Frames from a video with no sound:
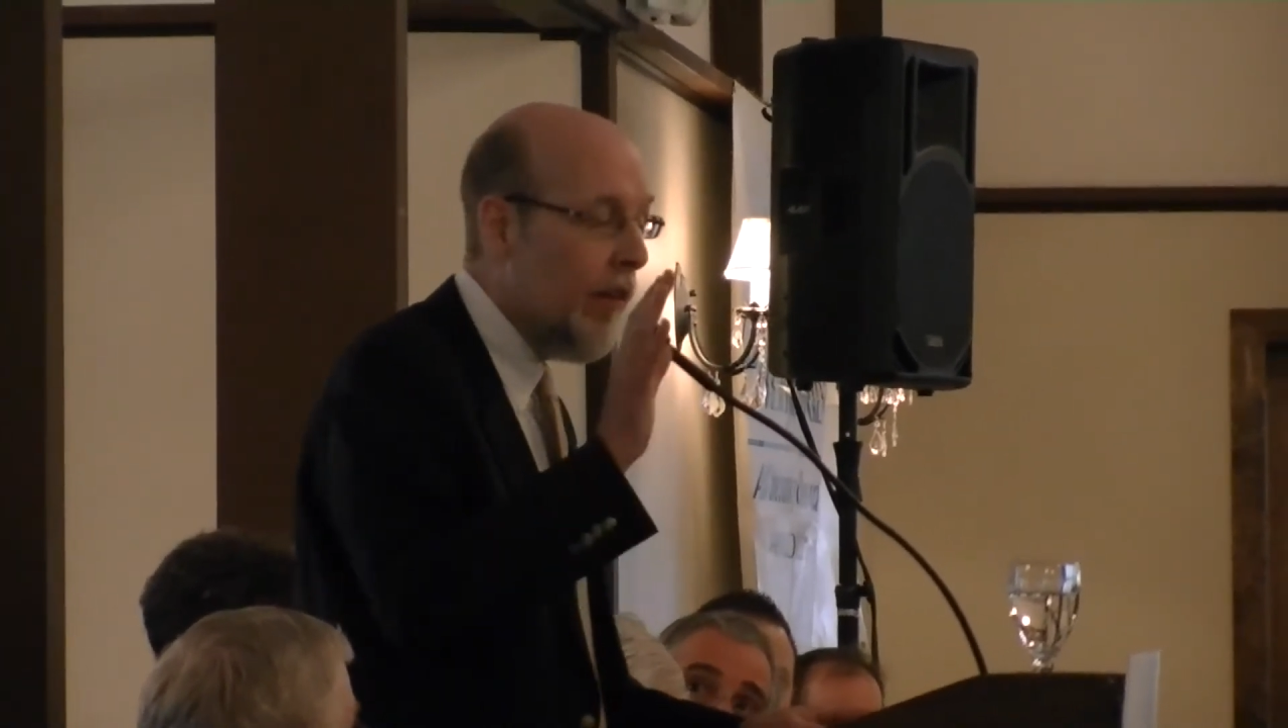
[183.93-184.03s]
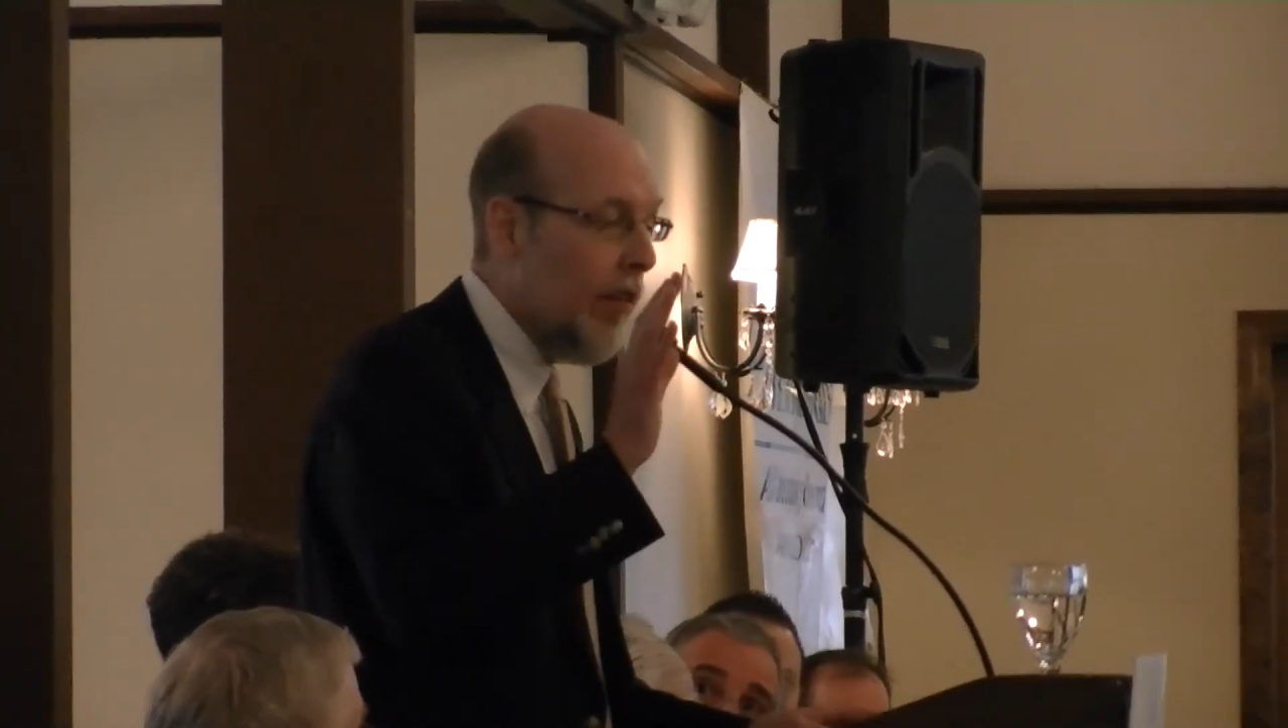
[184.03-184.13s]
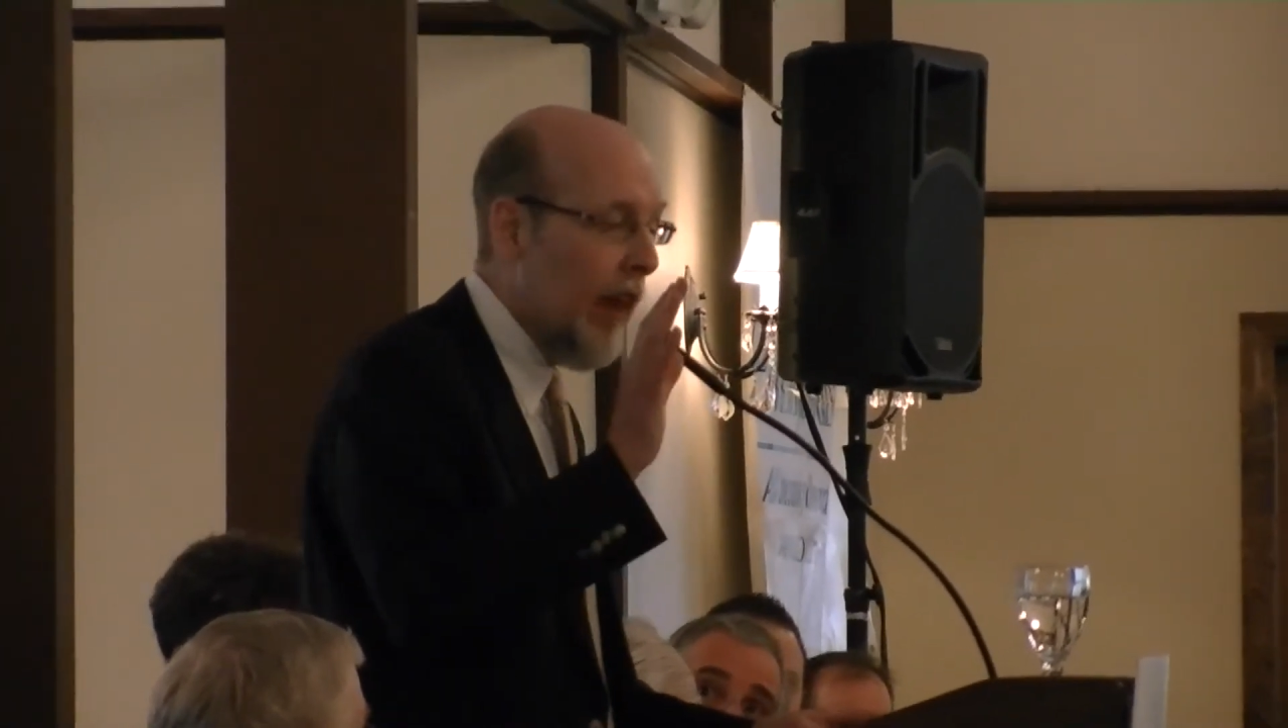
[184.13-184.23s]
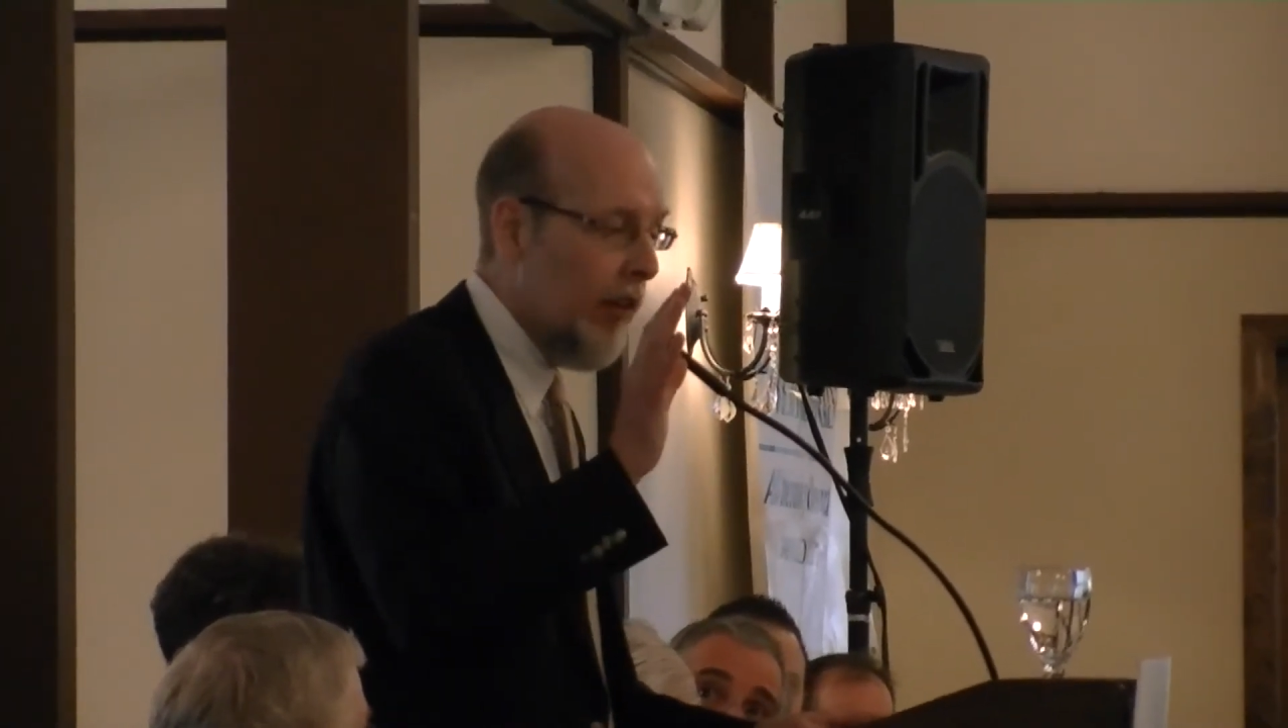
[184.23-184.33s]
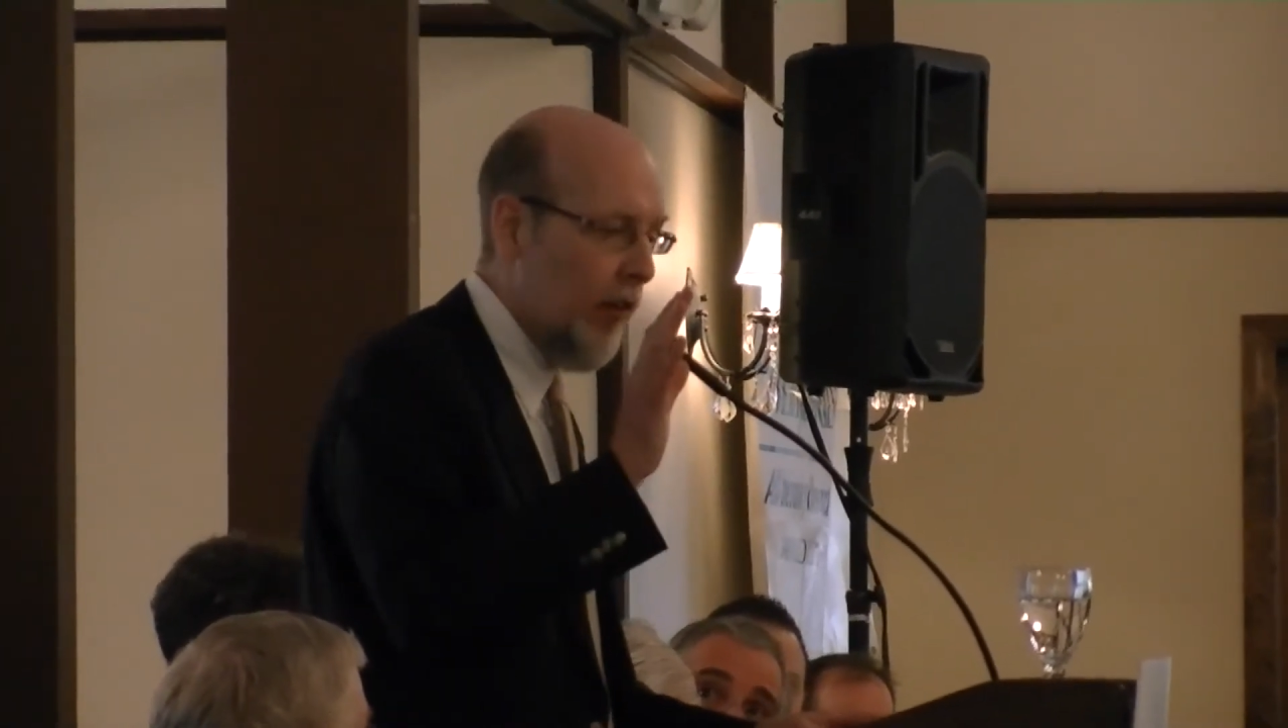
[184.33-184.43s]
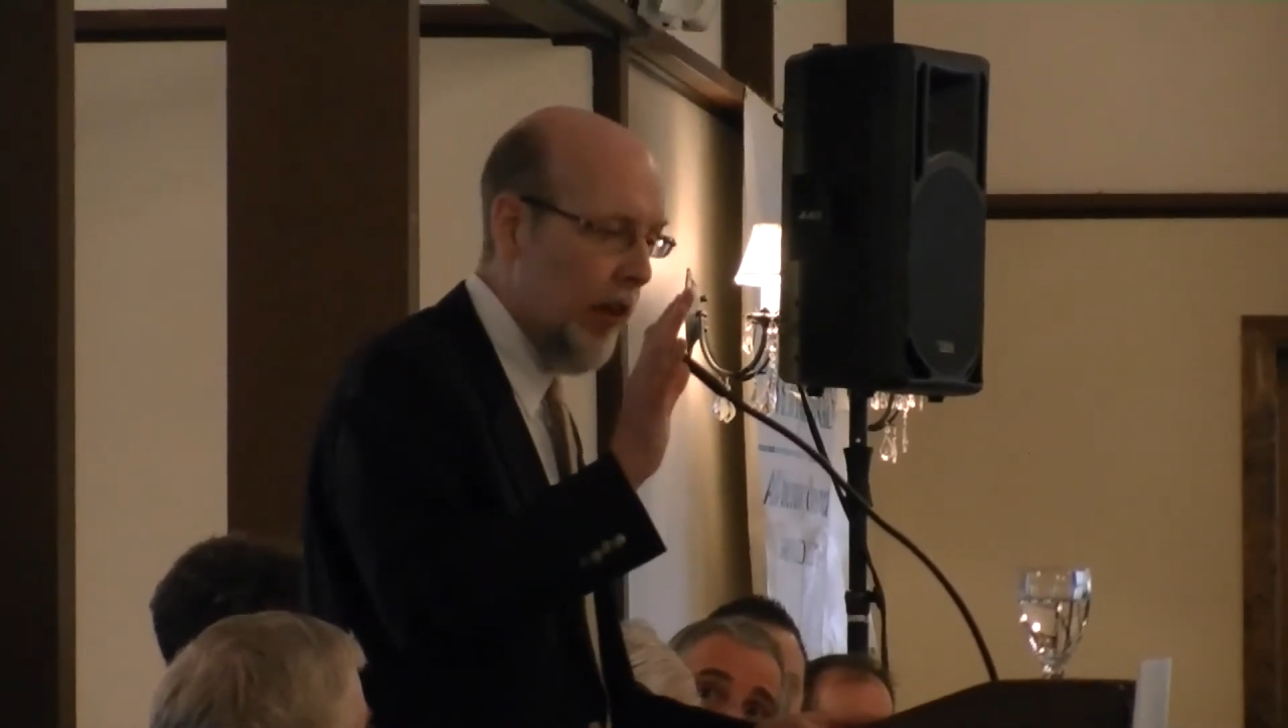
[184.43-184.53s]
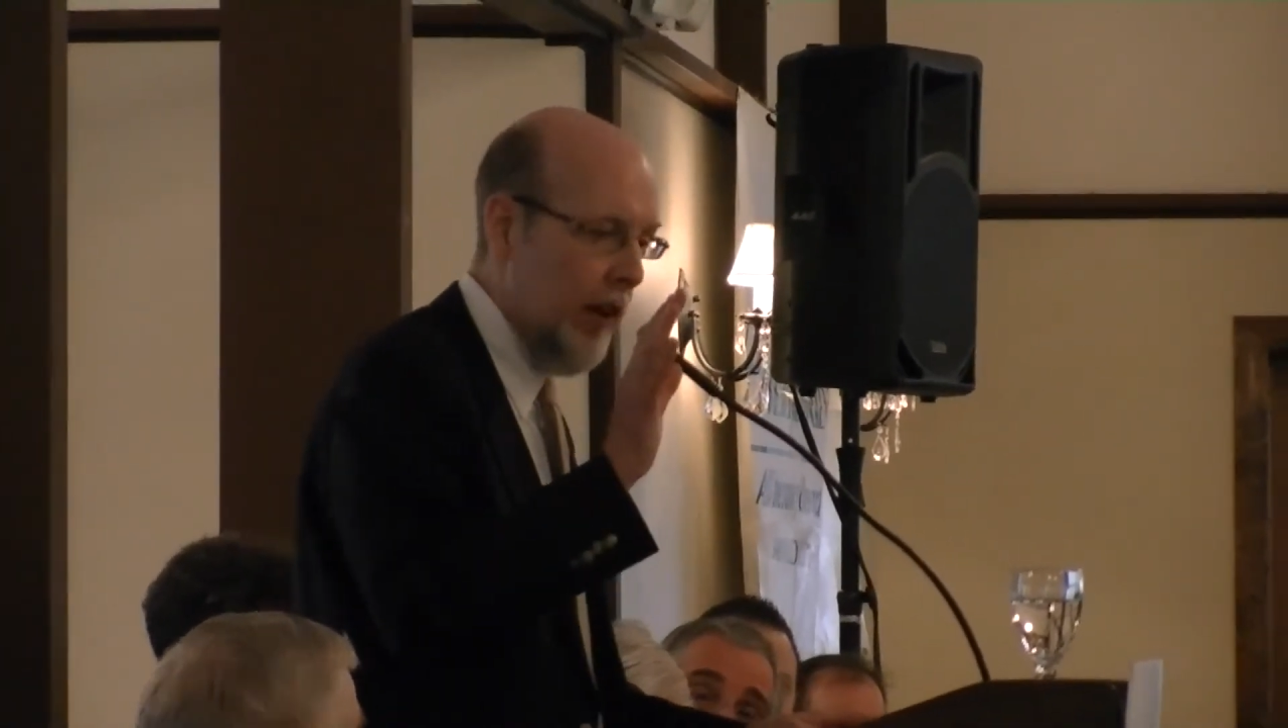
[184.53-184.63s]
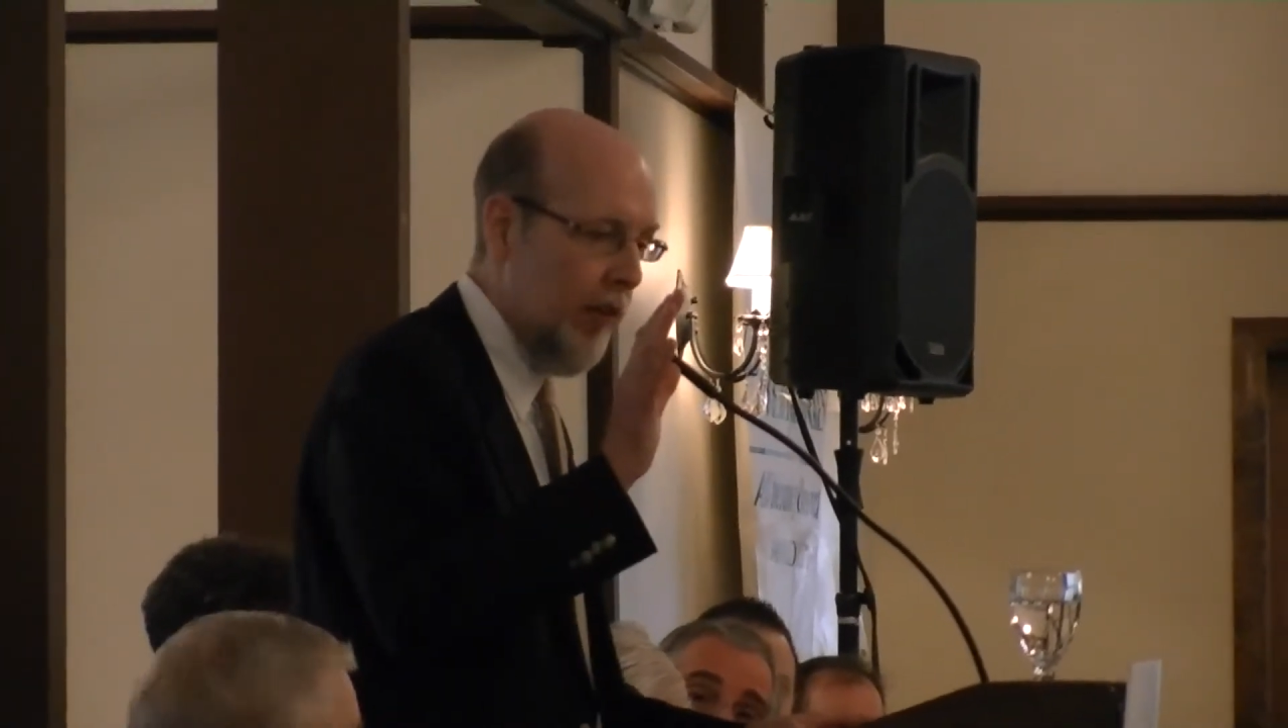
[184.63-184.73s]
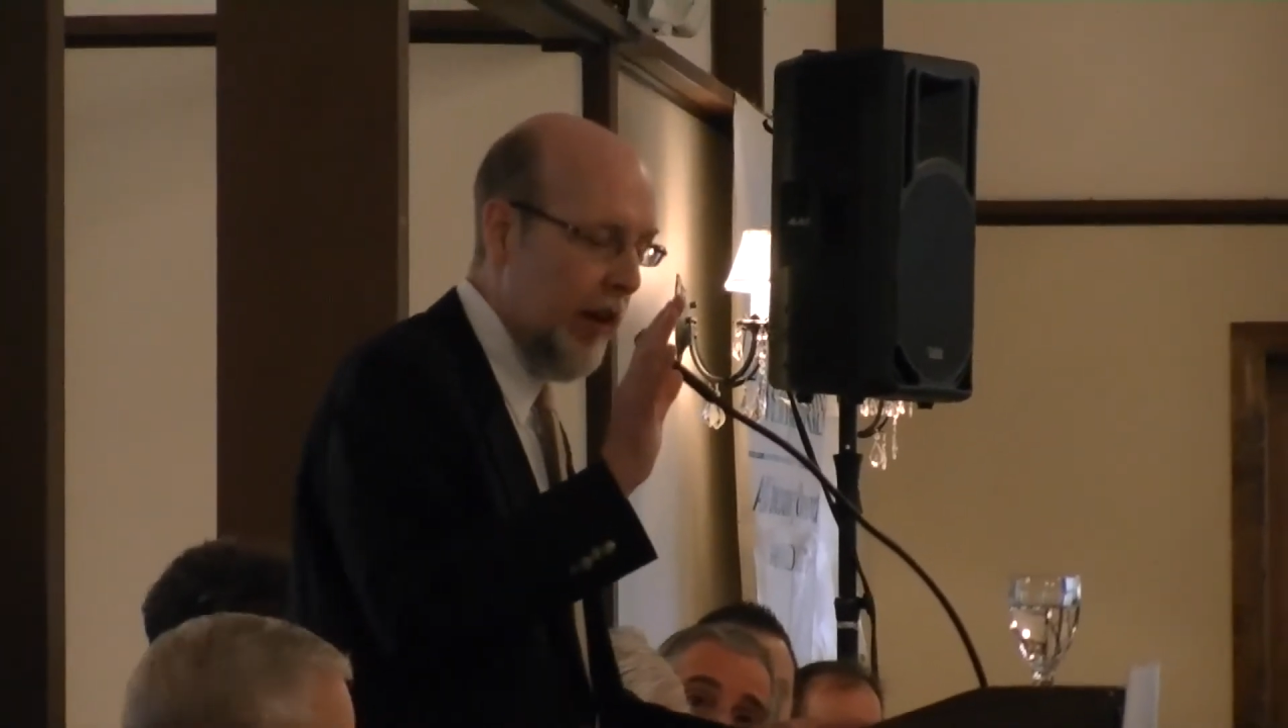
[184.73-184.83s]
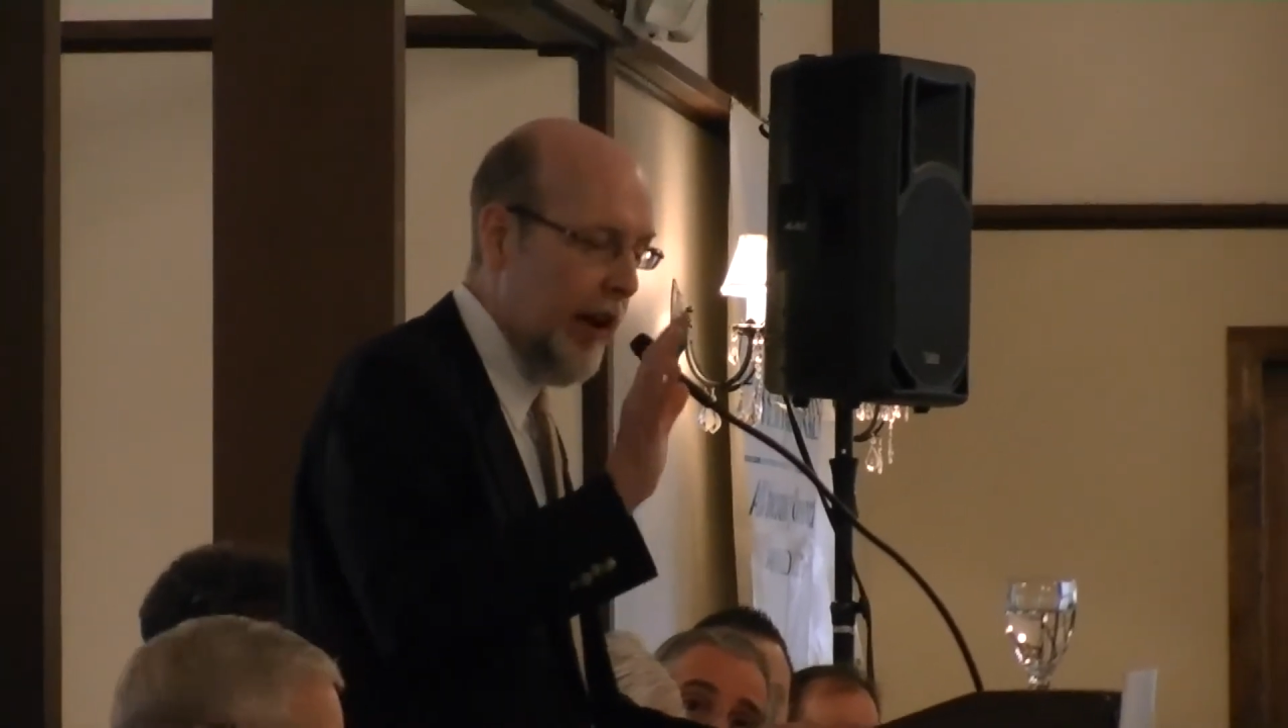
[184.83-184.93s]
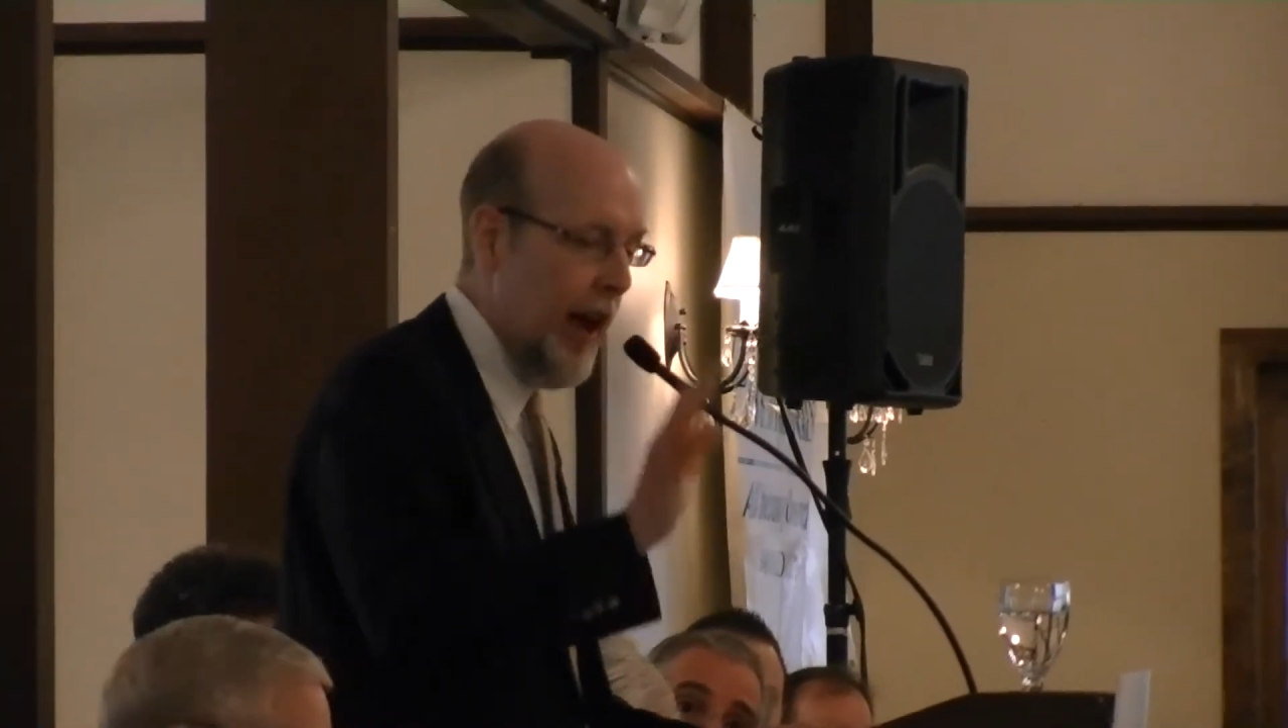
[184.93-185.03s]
legislature